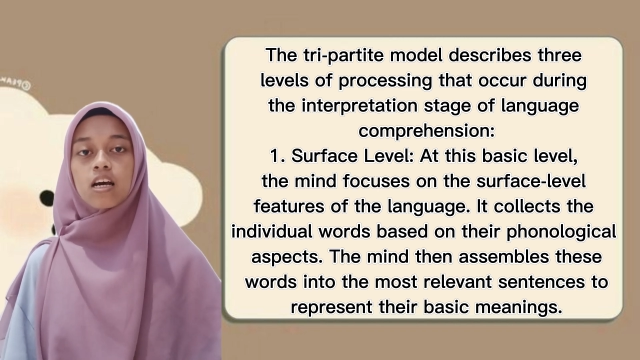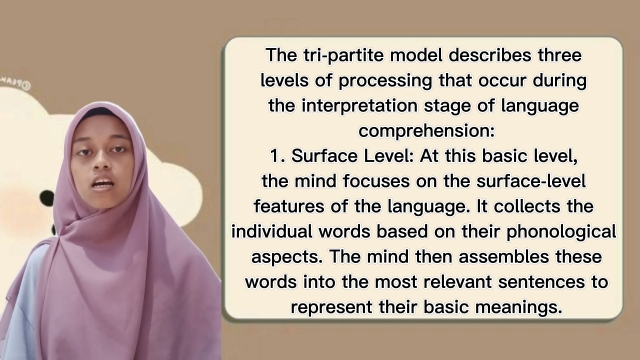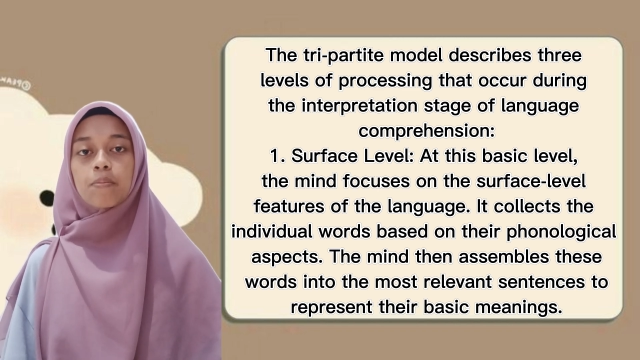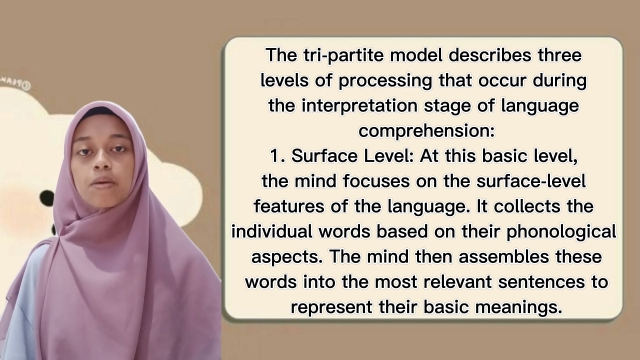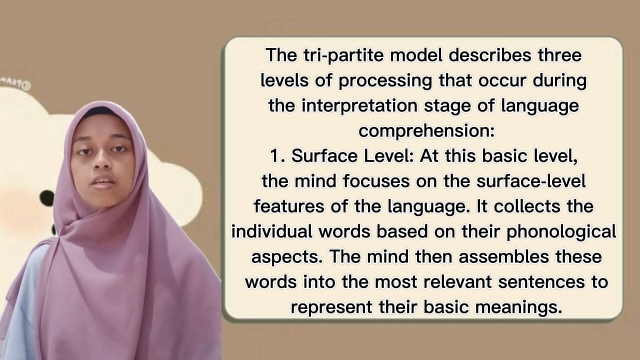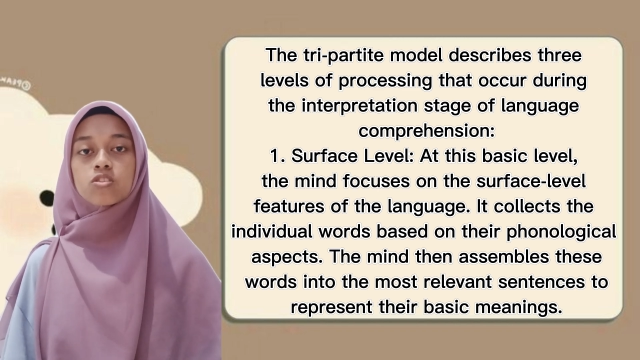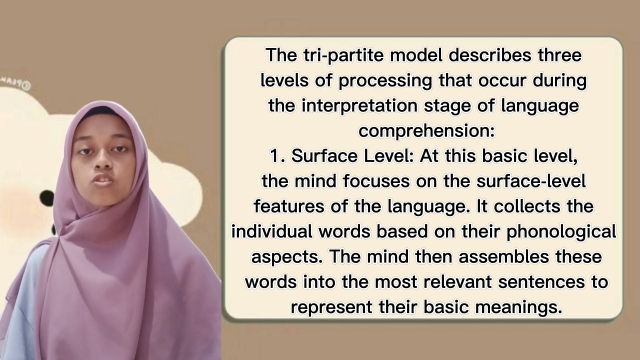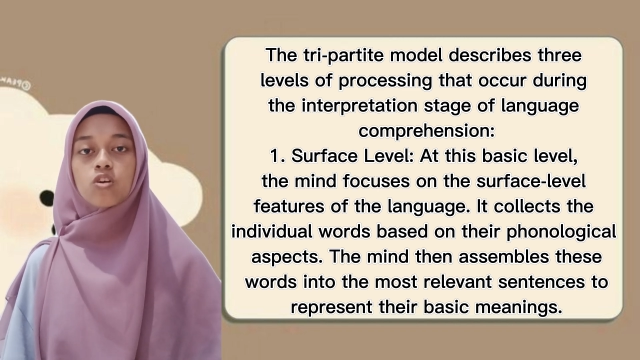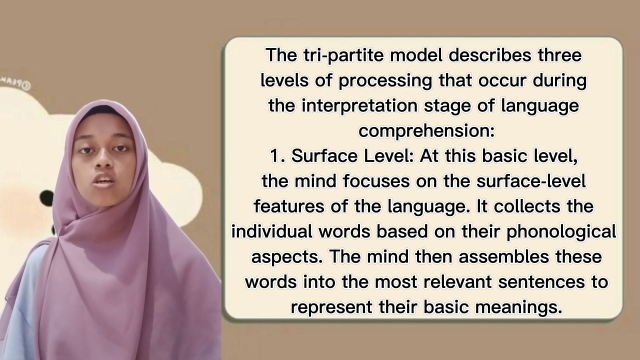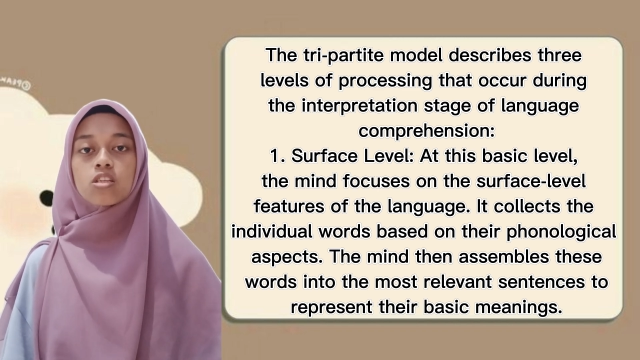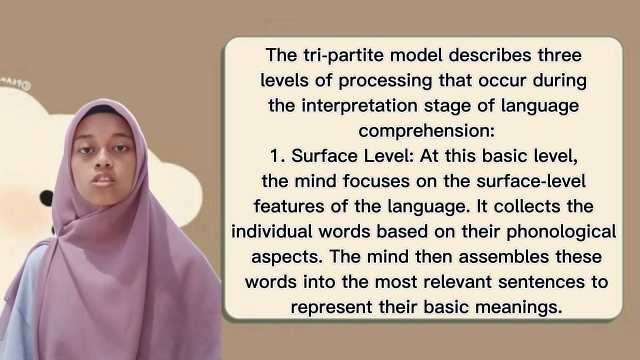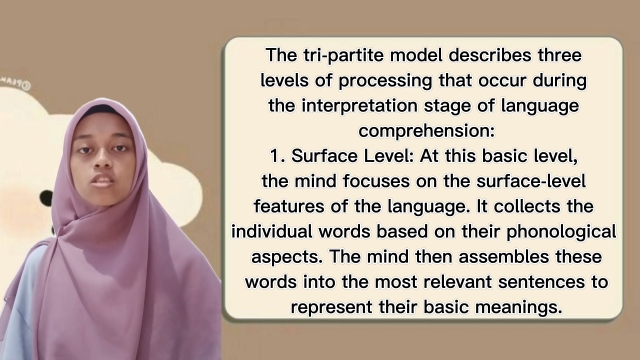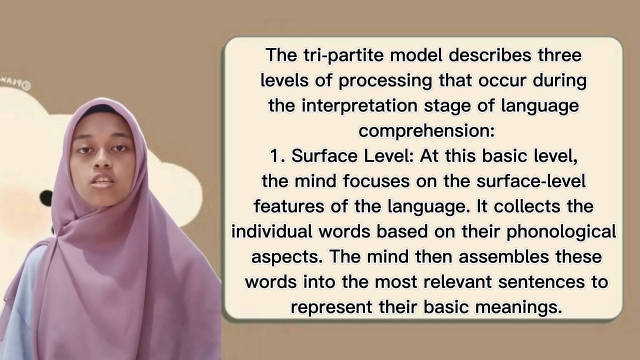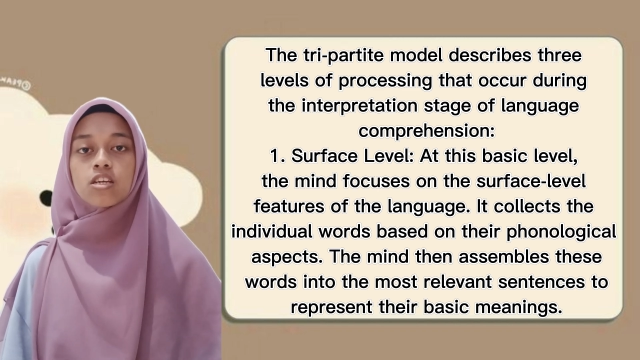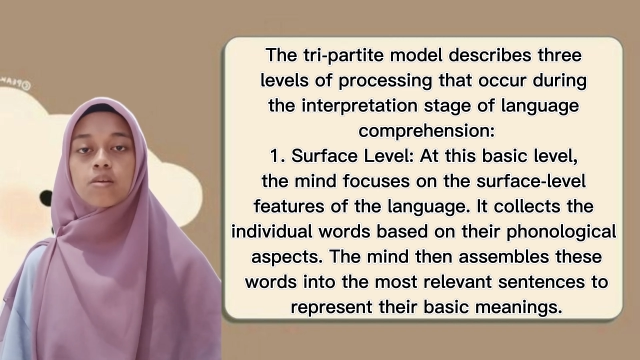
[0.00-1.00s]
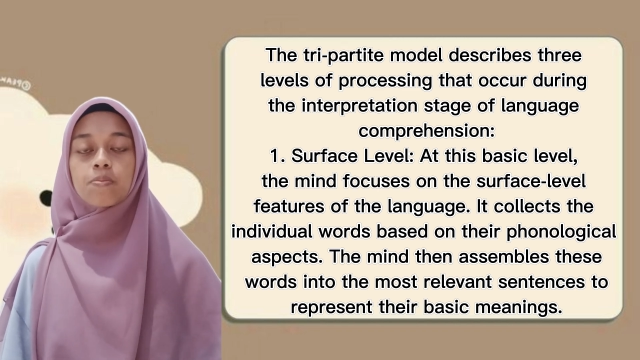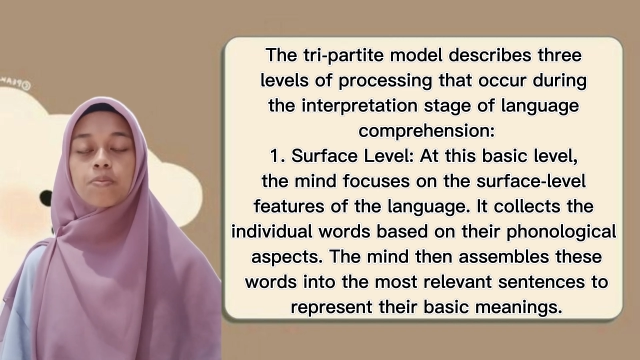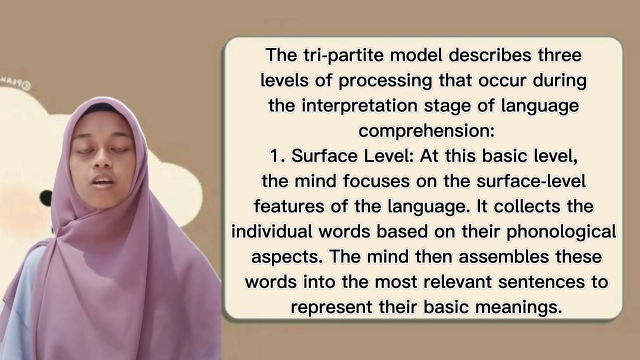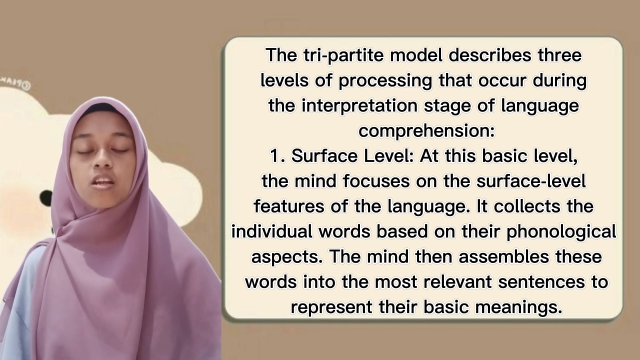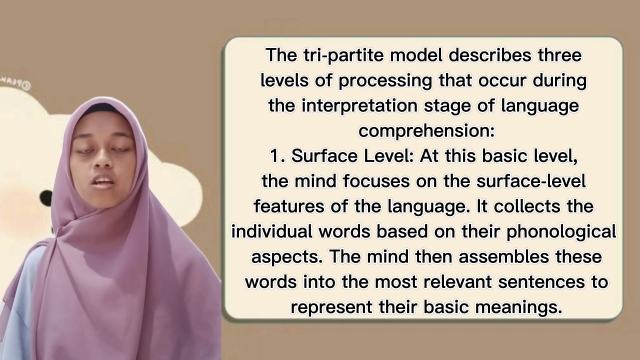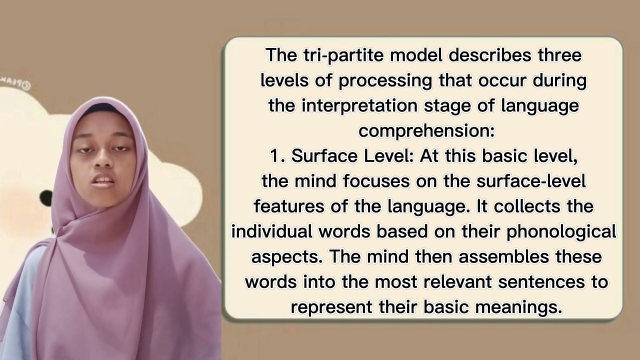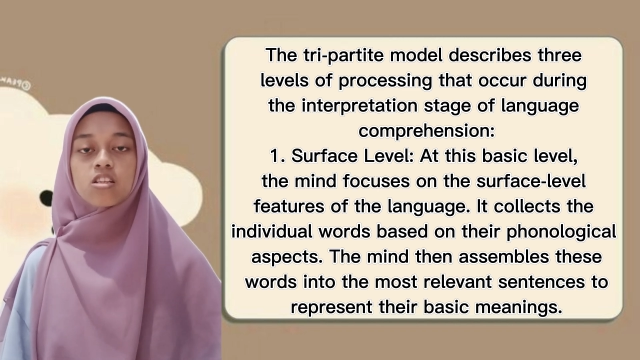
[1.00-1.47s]
based on their
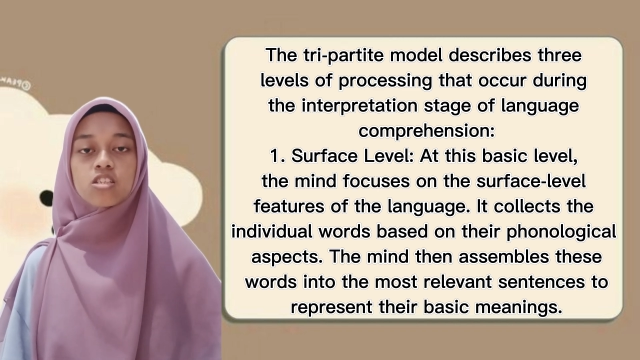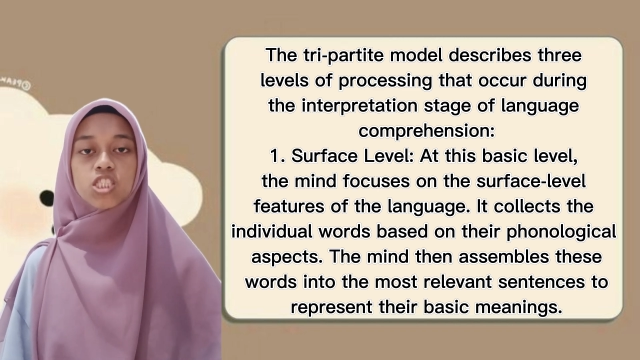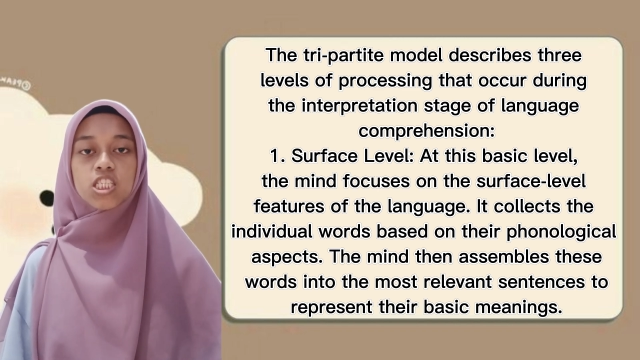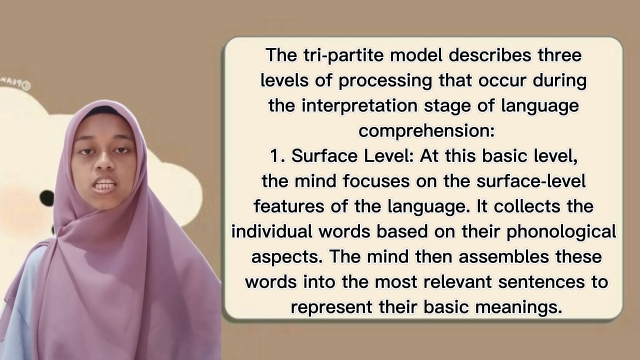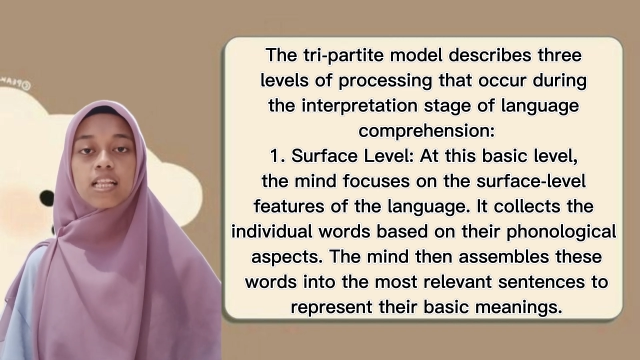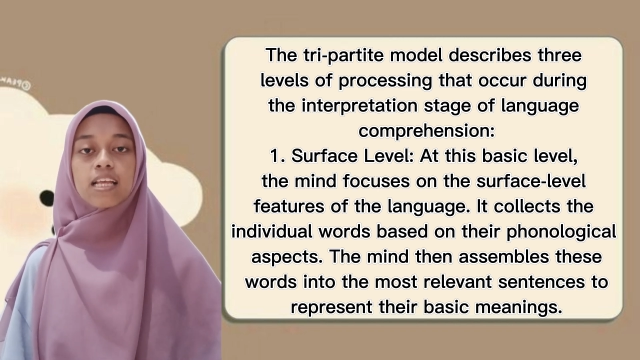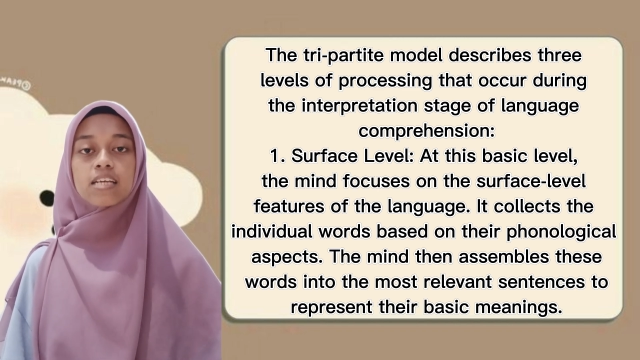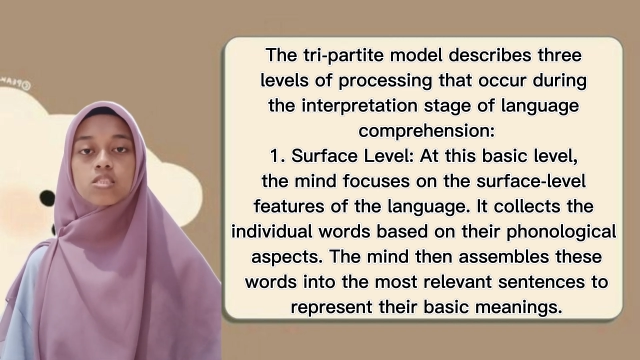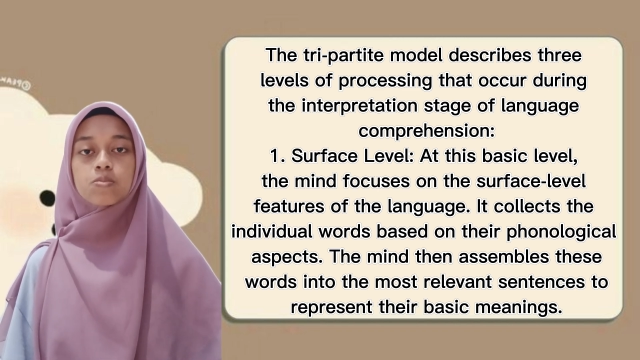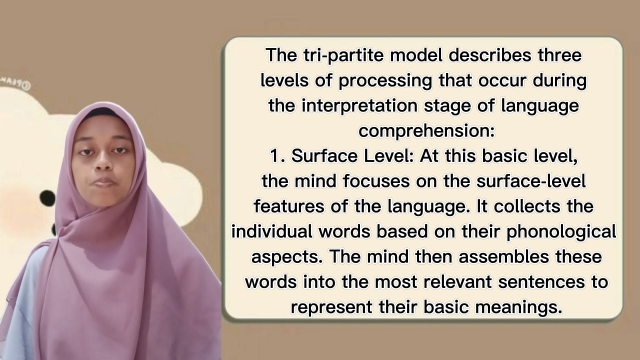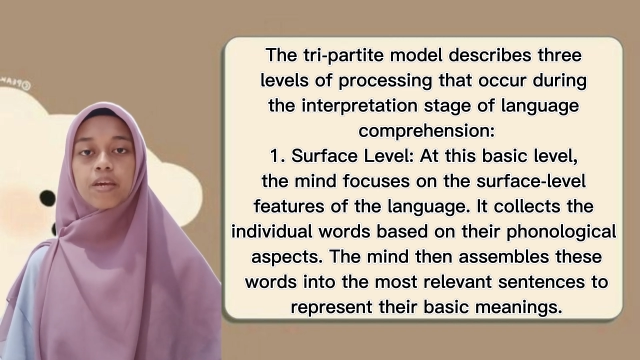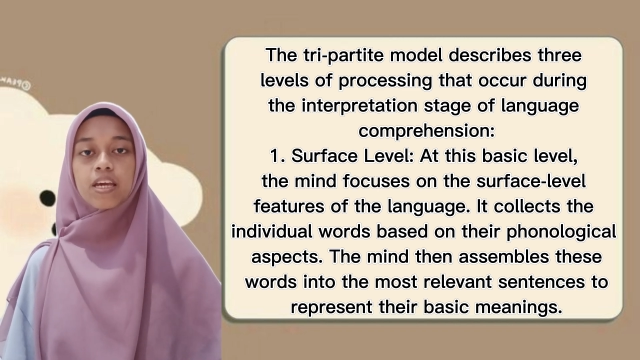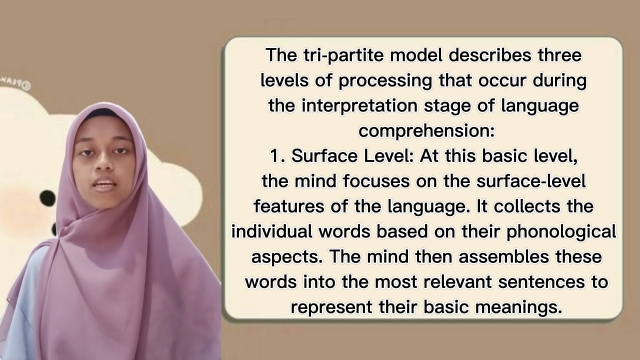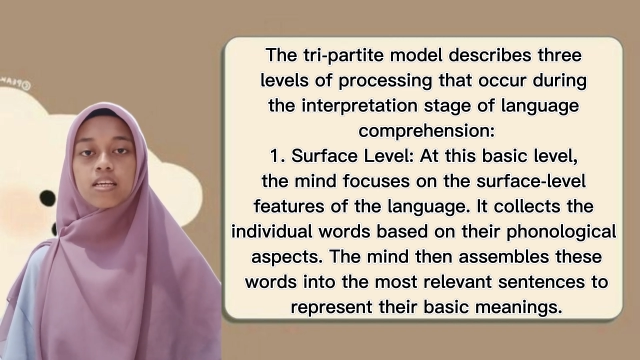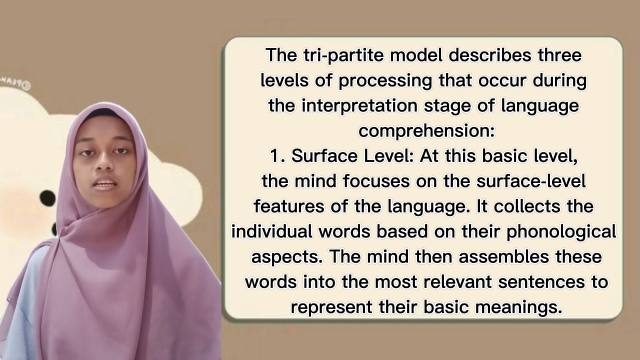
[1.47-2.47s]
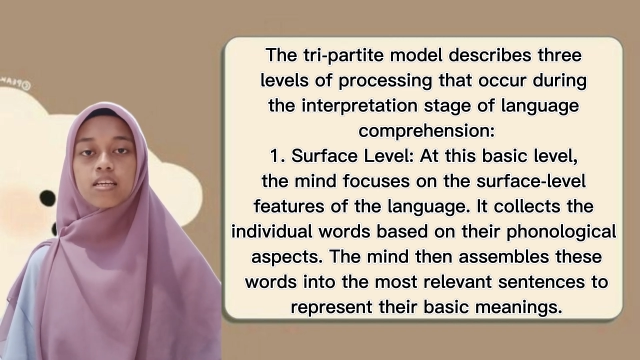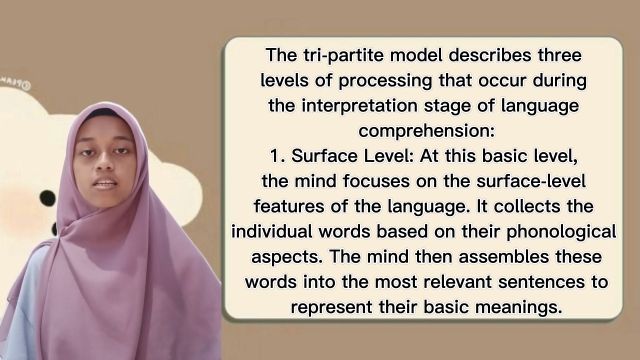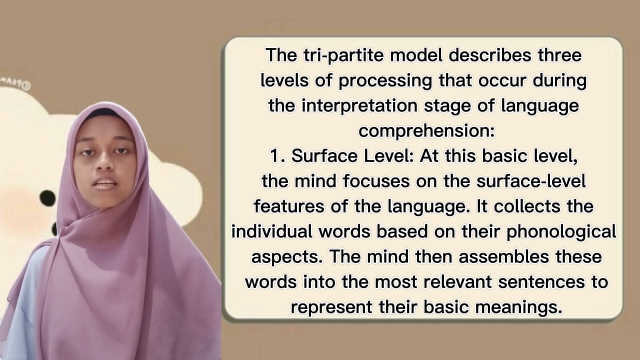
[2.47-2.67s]
phonological aspect,